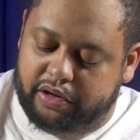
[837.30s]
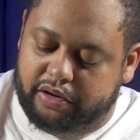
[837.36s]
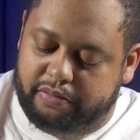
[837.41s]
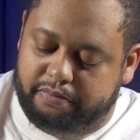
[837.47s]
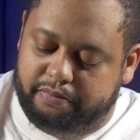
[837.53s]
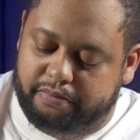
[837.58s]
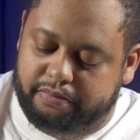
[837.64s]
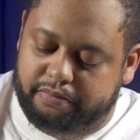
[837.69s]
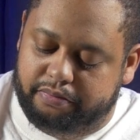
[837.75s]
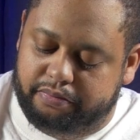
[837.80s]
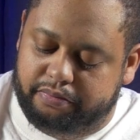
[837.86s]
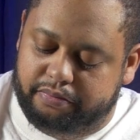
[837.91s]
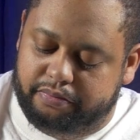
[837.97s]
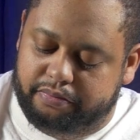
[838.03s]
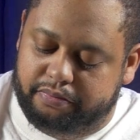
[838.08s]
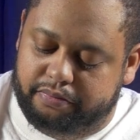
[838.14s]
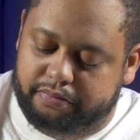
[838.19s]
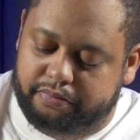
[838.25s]

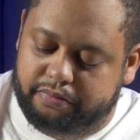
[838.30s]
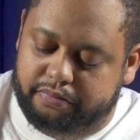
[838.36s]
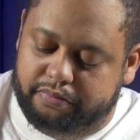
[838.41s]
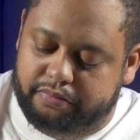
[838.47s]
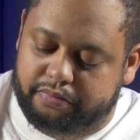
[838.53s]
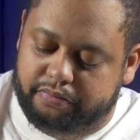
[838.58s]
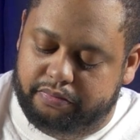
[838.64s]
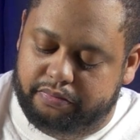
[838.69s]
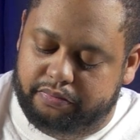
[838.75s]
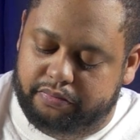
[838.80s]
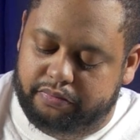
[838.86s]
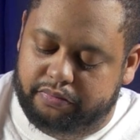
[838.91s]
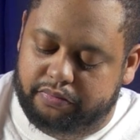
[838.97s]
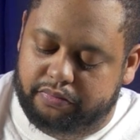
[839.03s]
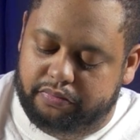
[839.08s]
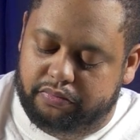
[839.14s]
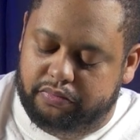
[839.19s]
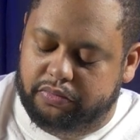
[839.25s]

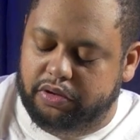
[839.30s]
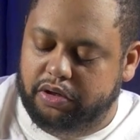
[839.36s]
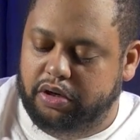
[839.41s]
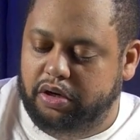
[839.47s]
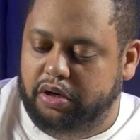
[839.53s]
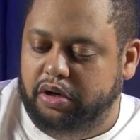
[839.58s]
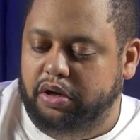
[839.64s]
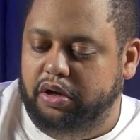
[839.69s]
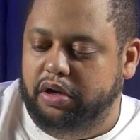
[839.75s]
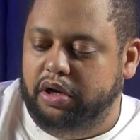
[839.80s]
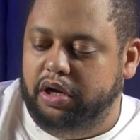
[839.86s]
Nobody speaks.